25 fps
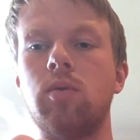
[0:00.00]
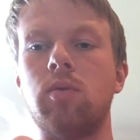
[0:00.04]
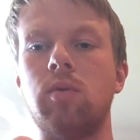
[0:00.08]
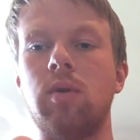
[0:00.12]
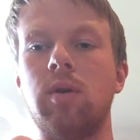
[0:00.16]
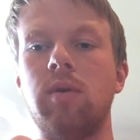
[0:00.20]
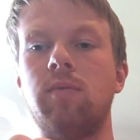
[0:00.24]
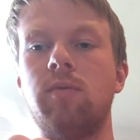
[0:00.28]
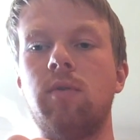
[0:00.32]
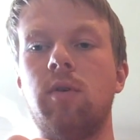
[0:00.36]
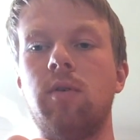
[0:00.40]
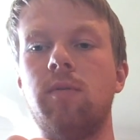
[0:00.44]

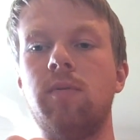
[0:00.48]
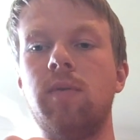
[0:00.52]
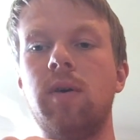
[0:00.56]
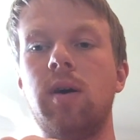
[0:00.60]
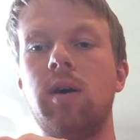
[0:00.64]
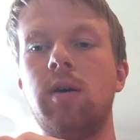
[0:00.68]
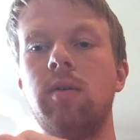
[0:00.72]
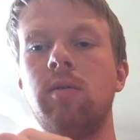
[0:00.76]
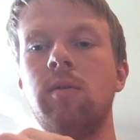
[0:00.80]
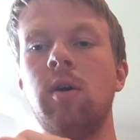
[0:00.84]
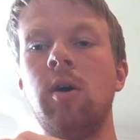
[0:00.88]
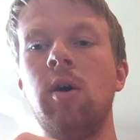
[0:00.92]
2, 3, 4,
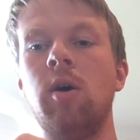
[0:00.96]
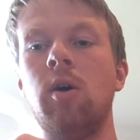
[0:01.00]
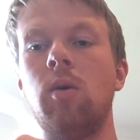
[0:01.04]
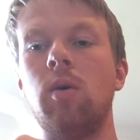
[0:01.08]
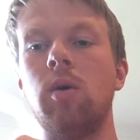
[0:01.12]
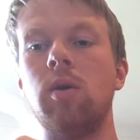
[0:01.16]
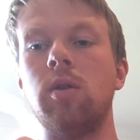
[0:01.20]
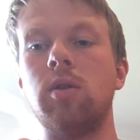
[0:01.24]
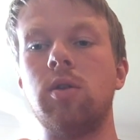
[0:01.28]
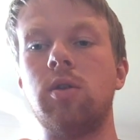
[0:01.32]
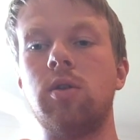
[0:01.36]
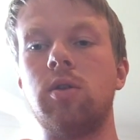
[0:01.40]
5.
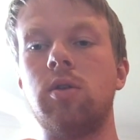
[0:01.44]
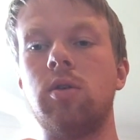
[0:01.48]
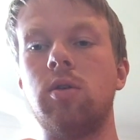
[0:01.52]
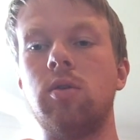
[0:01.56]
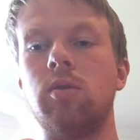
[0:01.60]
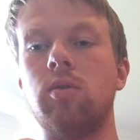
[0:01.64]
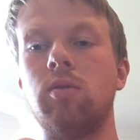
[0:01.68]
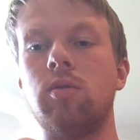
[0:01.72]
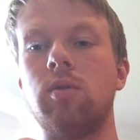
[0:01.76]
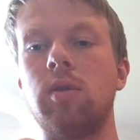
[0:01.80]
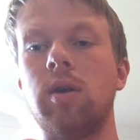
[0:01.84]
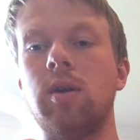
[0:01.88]
1,
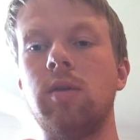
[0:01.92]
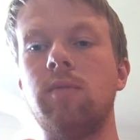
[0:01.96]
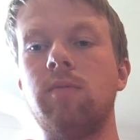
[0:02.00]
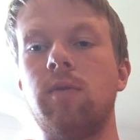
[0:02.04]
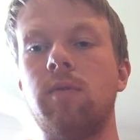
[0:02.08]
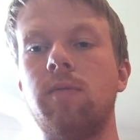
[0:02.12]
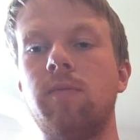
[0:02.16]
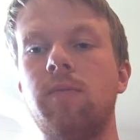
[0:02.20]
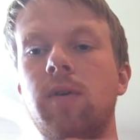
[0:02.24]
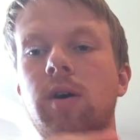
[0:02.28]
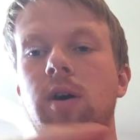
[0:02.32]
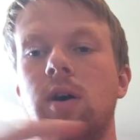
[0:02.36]
2, 3,
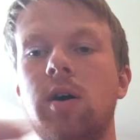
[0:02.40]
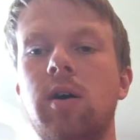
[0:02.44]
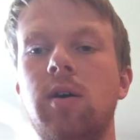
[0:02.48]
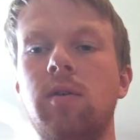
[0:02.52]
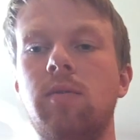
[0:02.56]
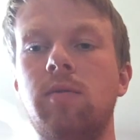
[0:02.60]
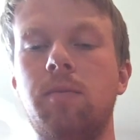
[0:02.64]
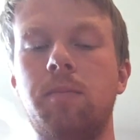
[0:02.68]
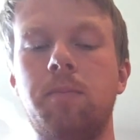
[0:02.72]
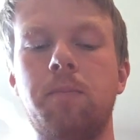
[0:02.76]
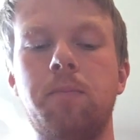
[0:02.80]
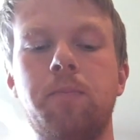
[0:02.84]
4,
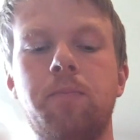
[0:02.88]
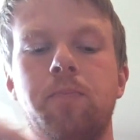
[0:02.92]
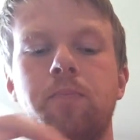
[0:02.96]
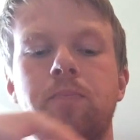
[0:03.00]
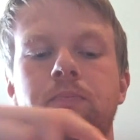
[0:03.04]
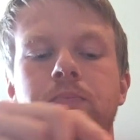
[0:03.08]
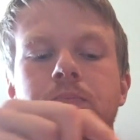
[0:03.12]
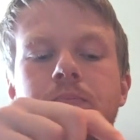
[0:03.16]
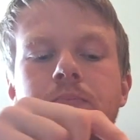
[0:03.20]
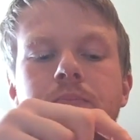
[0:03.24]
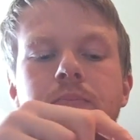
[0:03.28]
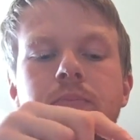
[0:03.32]
5.
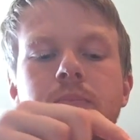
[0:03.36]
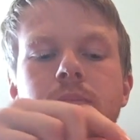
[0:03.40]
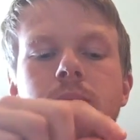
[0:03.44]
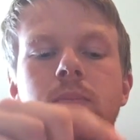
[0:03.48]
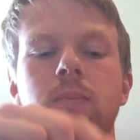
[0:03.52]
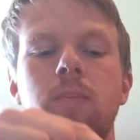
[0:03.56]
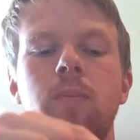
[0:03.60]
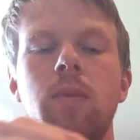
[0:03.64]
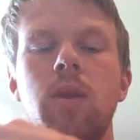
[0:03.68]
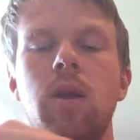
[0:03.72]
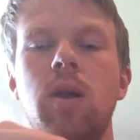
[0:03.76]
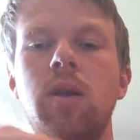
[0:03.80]

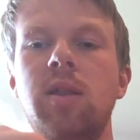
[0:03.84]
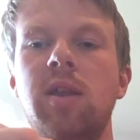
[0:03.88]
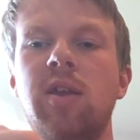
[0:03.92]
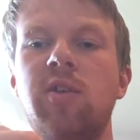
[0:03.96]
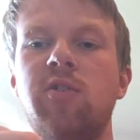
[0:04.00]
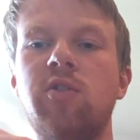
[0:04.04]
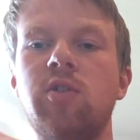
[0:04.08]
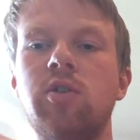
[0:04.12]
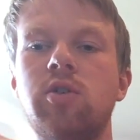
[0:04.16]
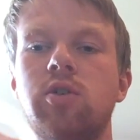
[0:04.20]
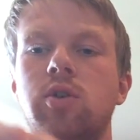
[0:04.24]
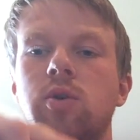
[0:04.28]

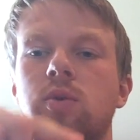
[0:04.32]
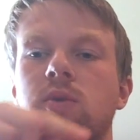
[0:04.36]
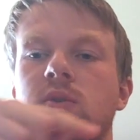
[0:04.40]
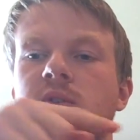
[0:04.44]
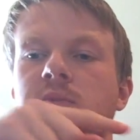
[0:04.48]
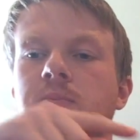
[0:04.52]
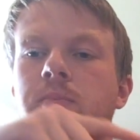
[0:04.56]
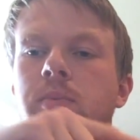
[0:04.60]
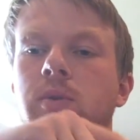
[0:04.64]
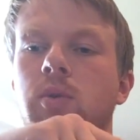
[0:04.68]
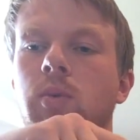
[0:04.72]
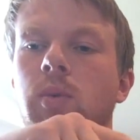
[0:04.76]
This
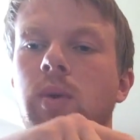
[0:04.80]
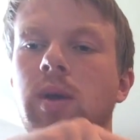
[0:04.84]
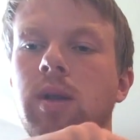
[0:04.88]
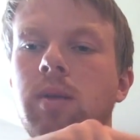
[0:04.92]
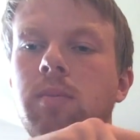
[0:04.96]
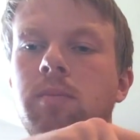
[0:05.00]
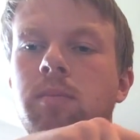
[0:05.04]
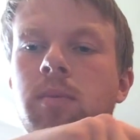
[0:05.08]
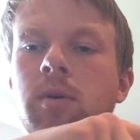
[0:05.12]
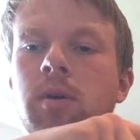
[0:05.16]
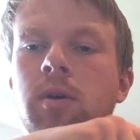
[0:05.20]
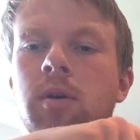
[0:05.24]
chooses
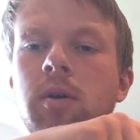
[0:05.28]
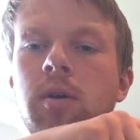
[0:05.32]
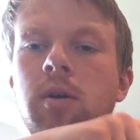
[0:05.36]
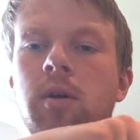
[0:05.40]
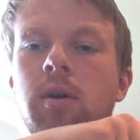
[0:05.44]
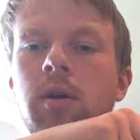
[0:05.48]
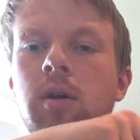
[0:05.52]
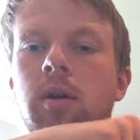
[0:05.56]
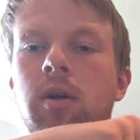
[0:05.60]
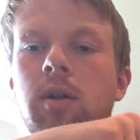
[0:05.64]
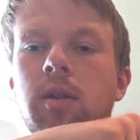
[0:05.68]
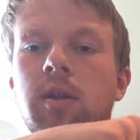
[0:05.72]
between
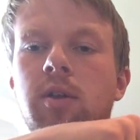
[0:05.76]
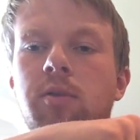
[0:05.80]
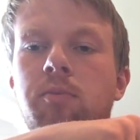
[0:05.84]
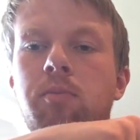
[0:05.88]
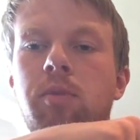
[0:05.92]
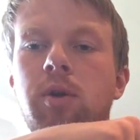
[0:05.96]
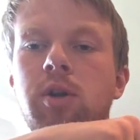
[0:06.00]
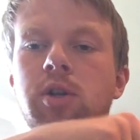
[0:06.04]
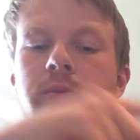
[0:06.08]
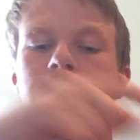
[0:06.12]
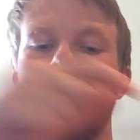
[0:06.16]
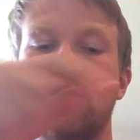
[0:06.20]
this
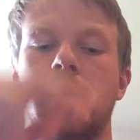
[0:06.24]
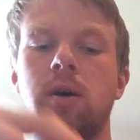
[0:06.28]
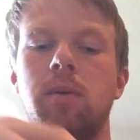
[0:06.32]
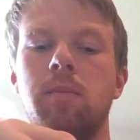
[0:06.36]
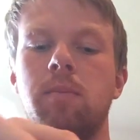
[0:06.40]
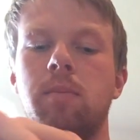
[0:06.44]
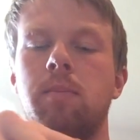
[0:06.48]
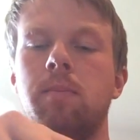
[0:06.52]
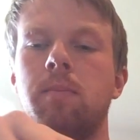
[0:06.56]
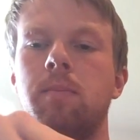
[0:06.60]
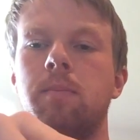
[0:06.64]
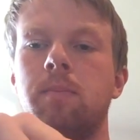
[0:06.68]
bridge pickup.